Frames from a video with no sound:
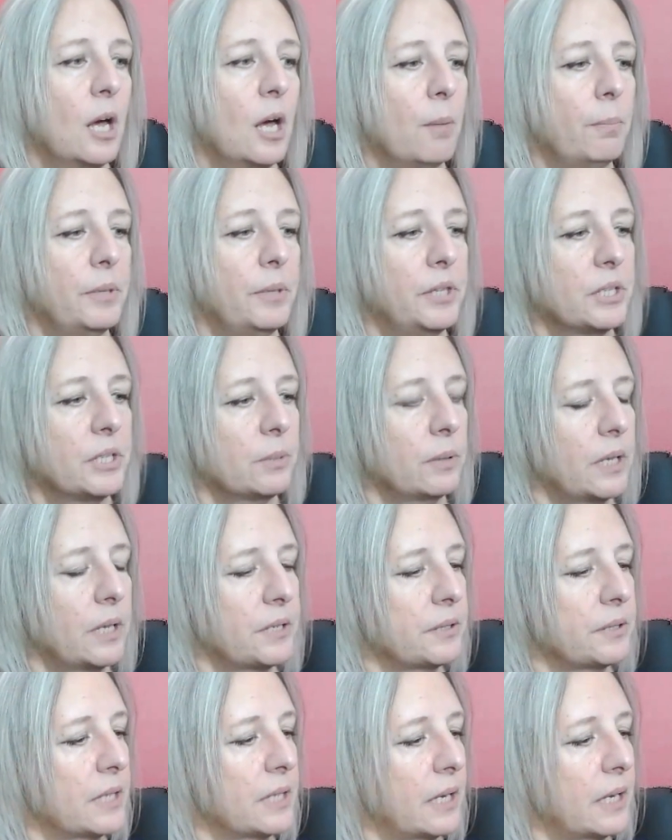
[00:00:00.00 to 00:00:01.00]
But this will
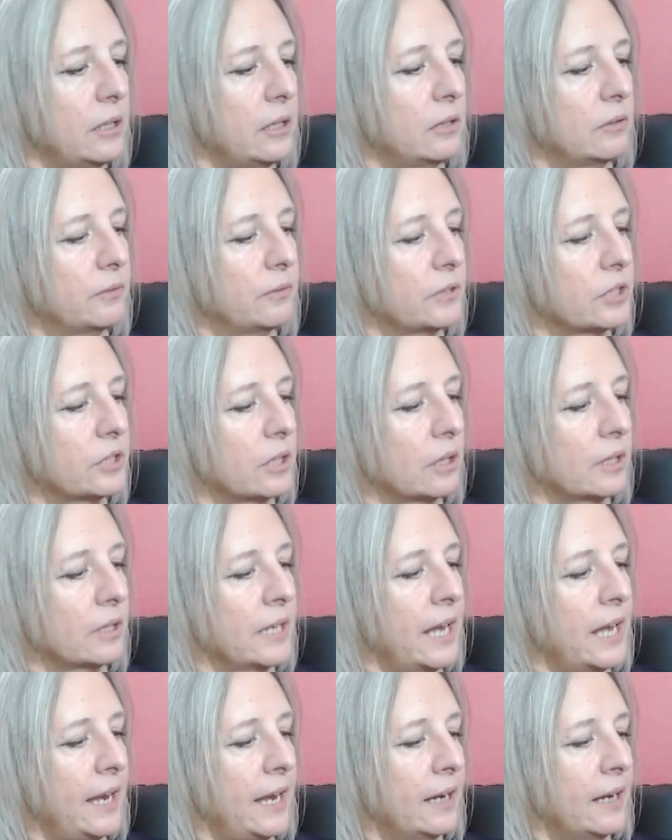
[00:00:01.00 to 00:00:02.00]
also tell you for
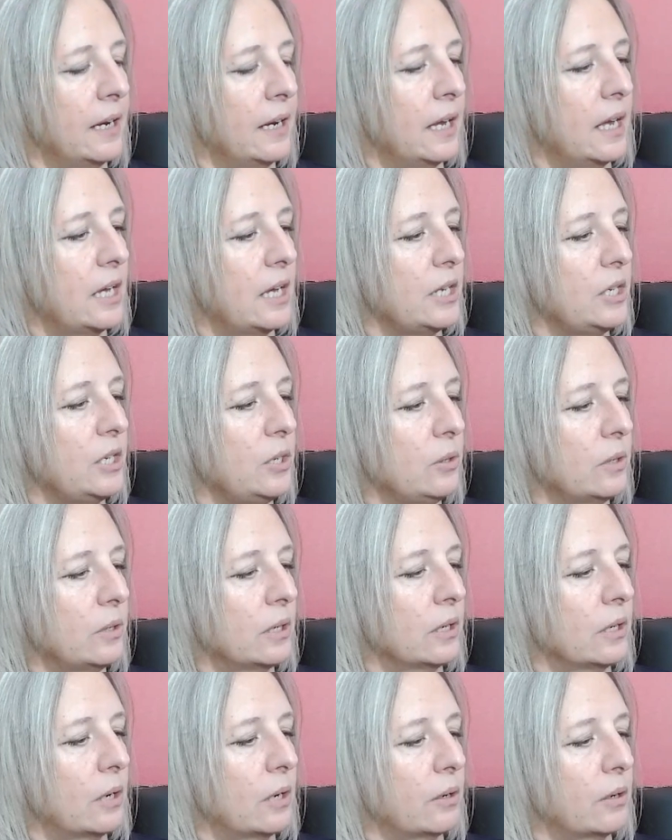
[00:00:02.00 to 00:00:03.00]
Chardonnay, you can
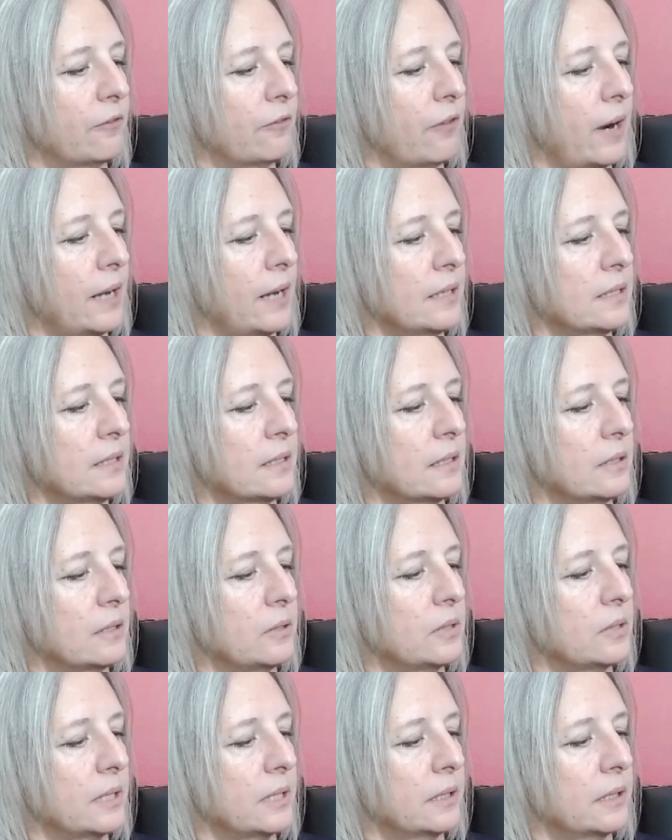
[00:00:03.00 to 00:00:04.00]
go to France, New
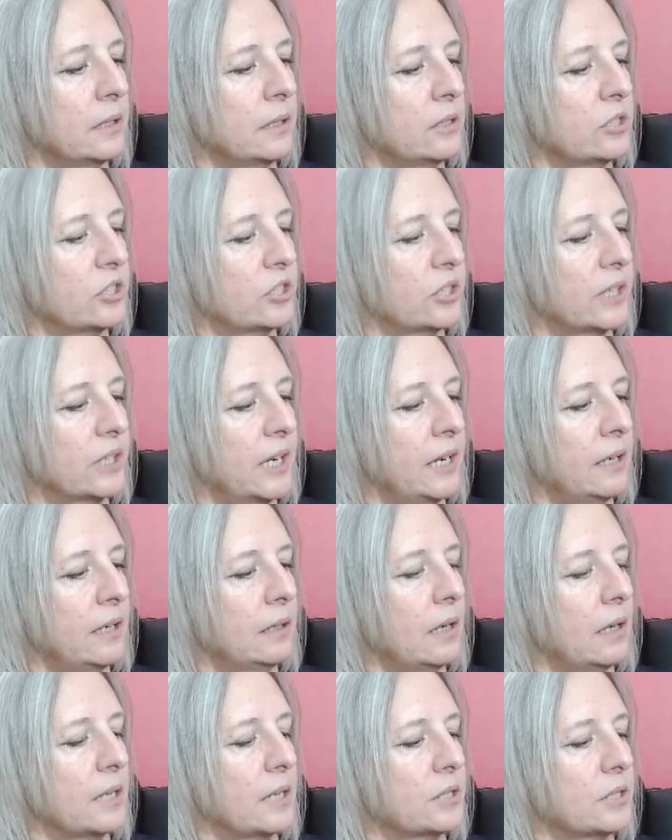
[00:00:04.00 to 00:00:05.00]
Zealand, Chile,
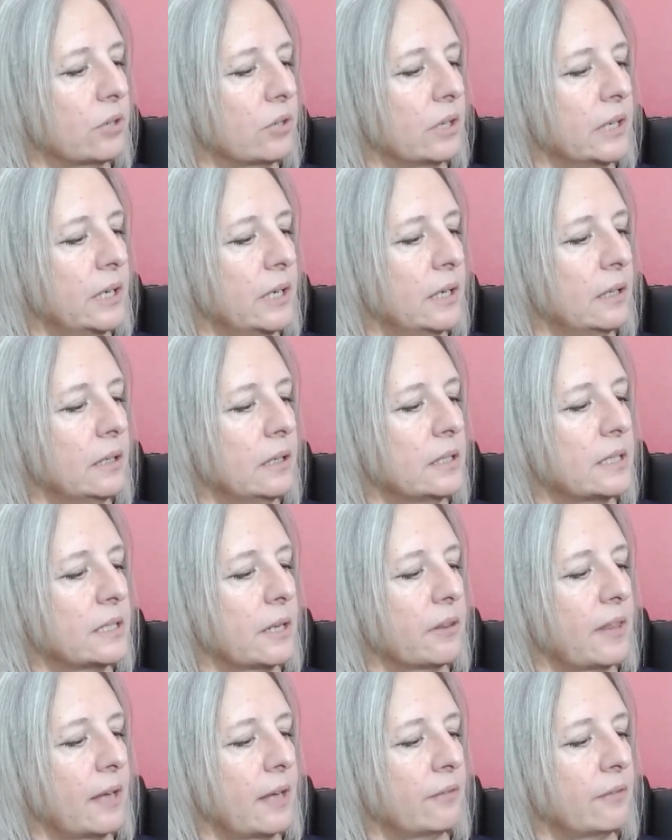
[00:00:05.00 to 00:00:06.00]
Australia,
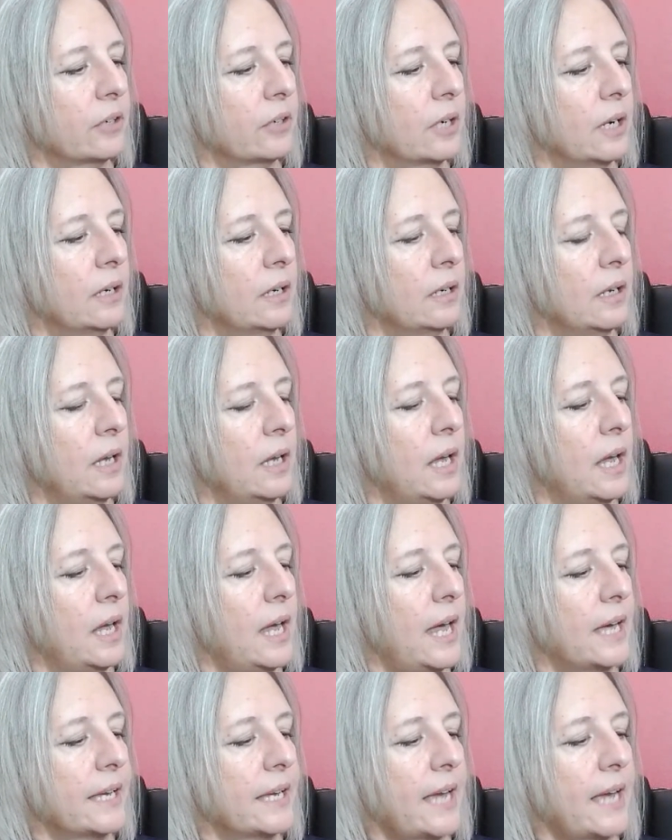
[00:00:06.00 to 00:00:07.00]
South Africa,
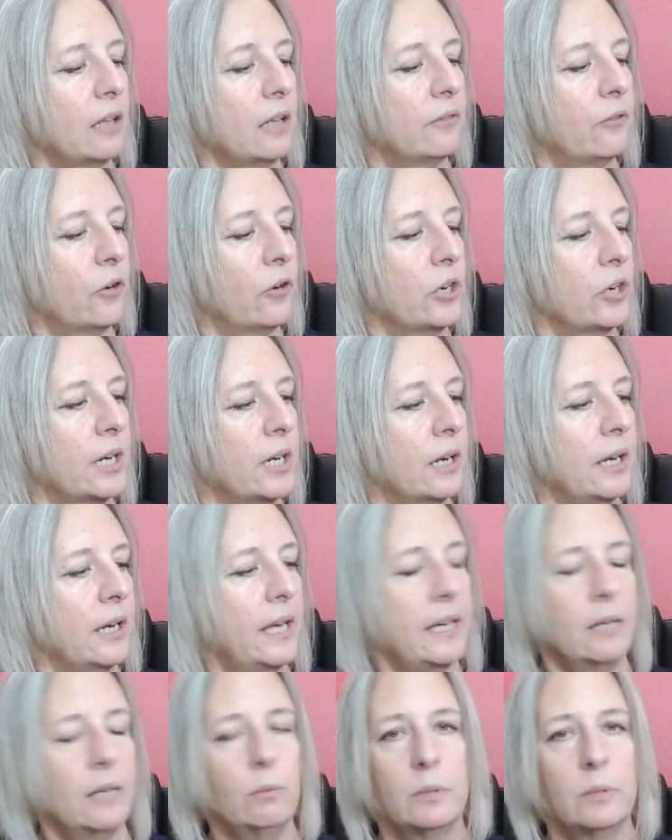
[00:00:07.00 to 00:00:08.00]
and California,
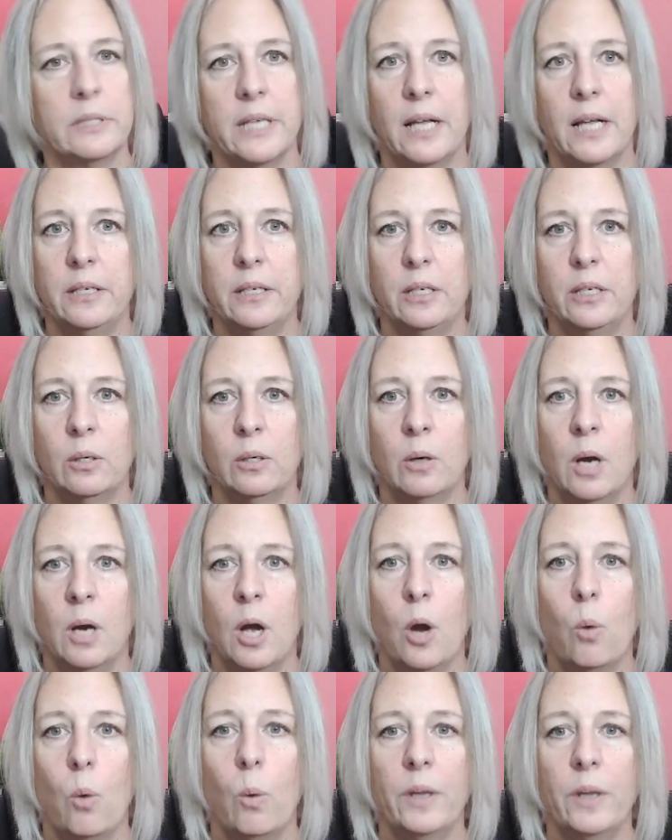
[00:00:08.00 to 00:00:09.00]
and it will tell you
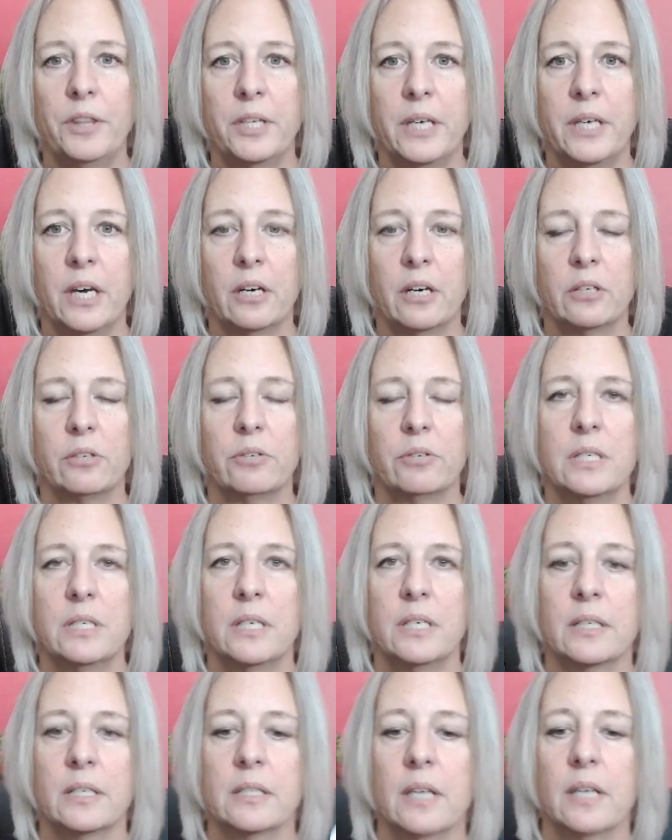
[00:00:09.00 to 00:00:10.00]
what the
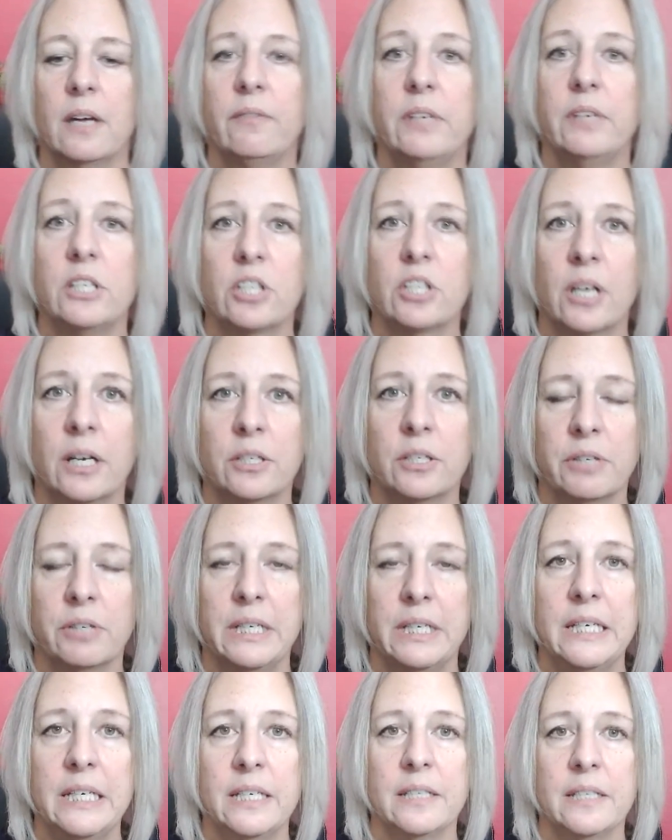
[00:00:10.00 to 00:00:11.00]
characteristics of each country
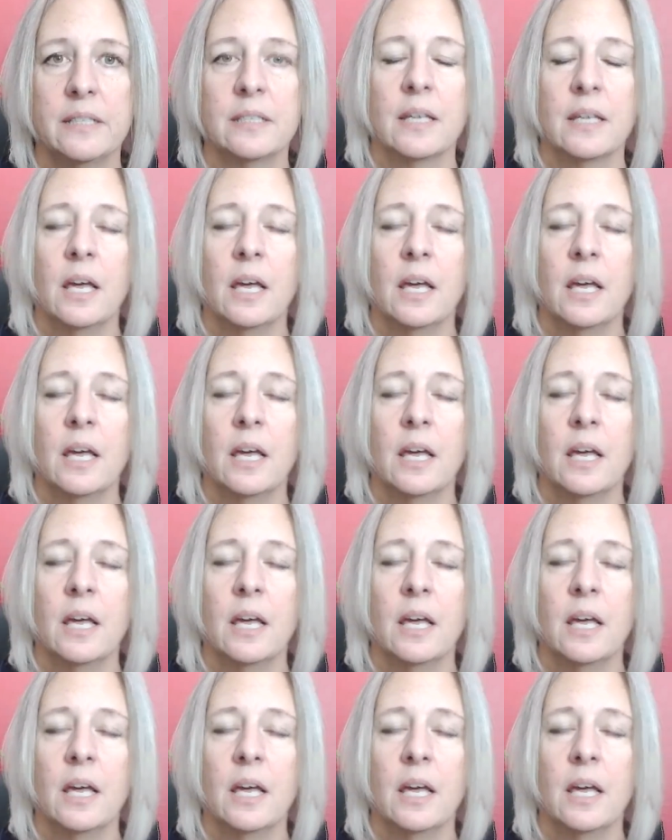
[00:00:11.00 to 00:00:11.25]
is.